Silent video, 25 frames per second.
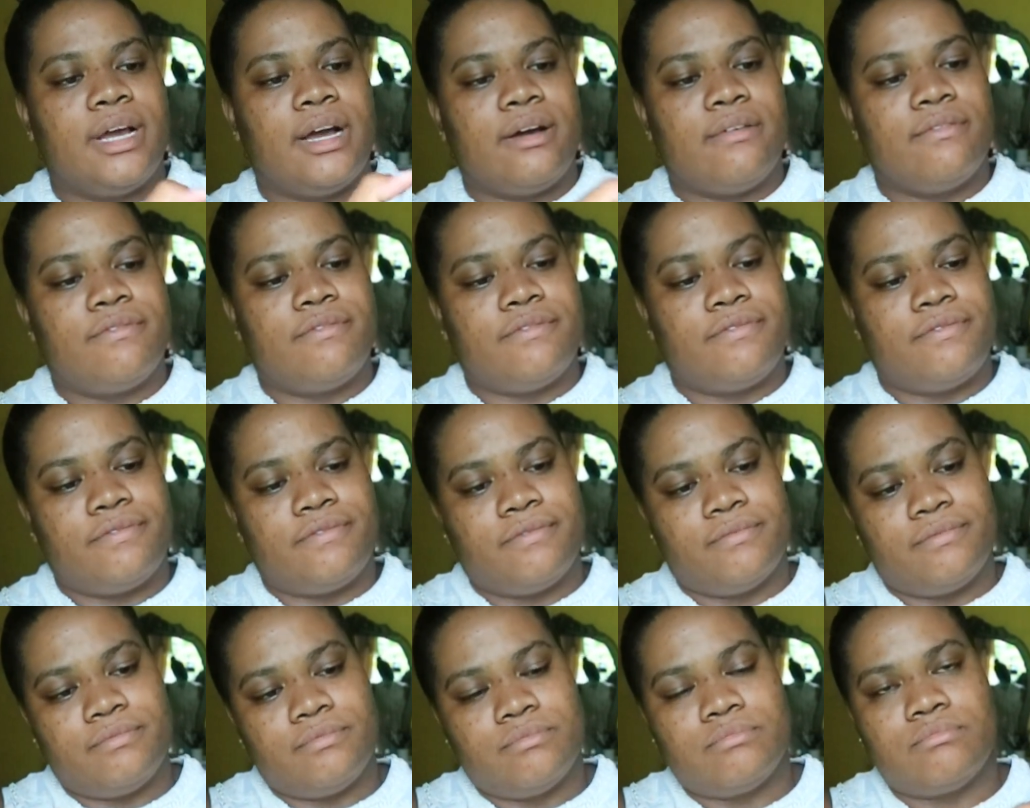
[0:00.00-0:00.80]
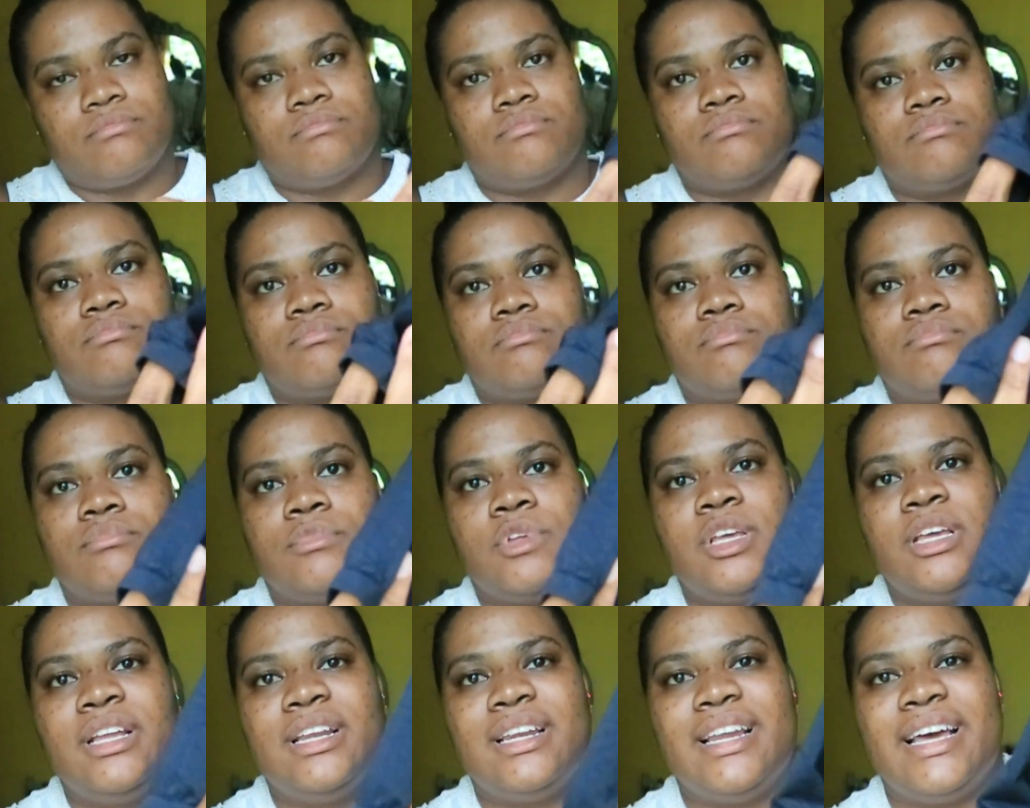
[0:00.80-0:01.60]
have
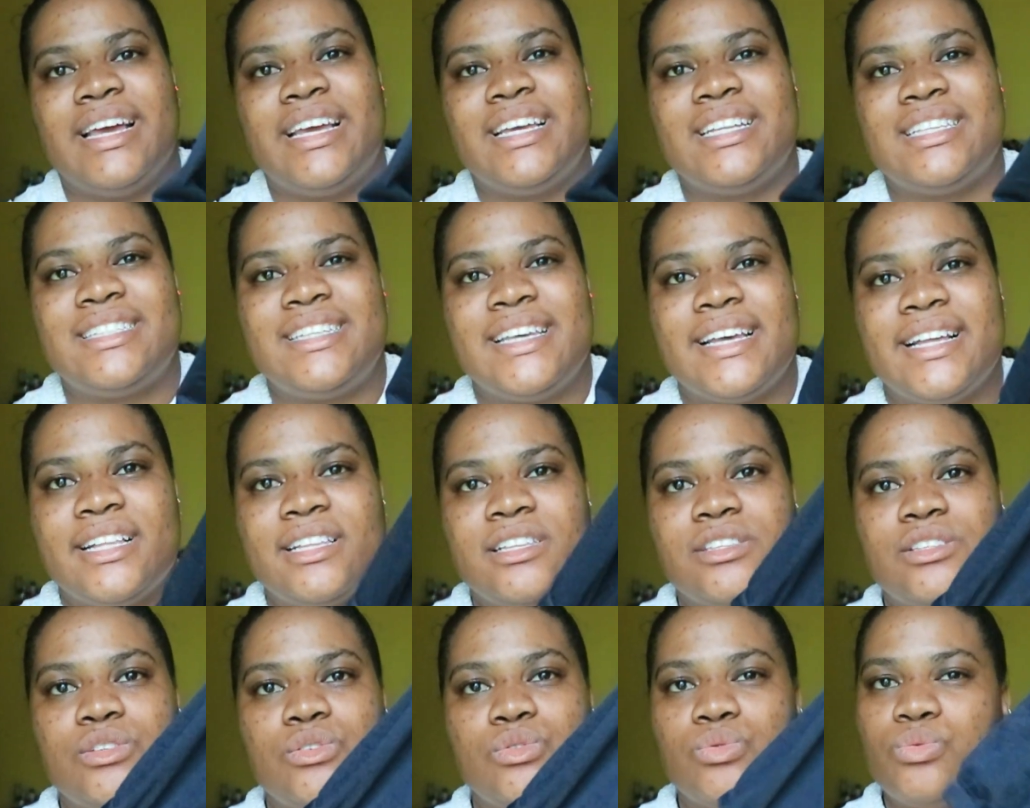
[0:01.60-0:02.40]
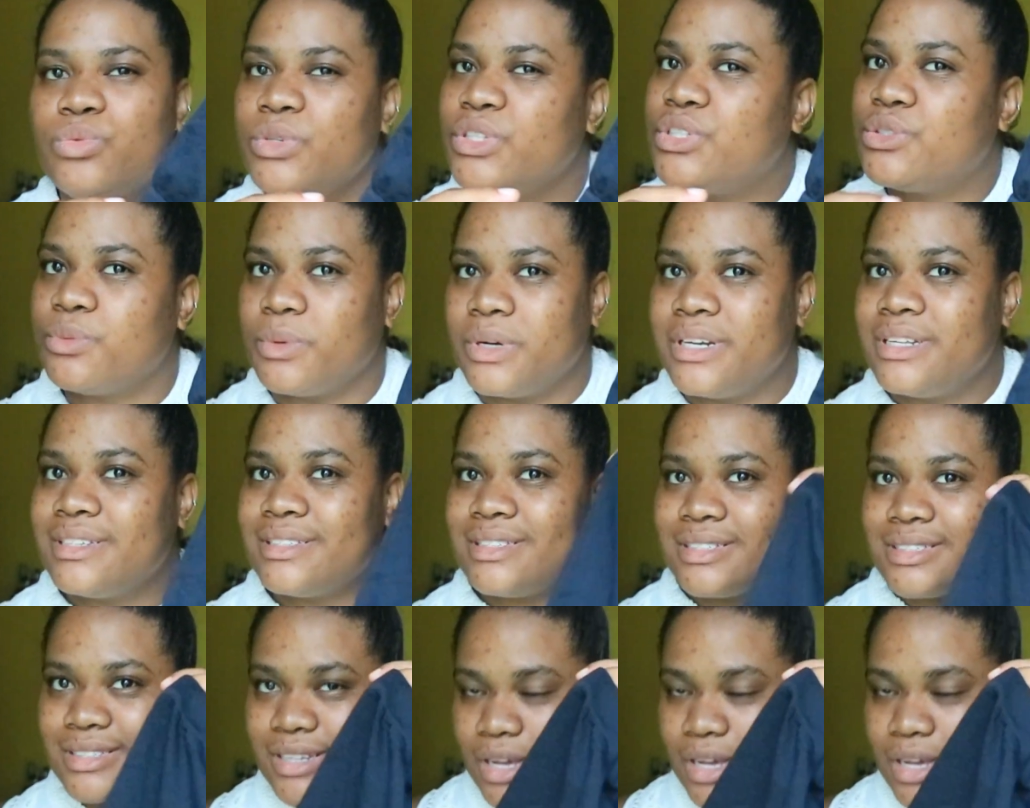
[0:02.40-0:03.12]
like, it tells you which one is the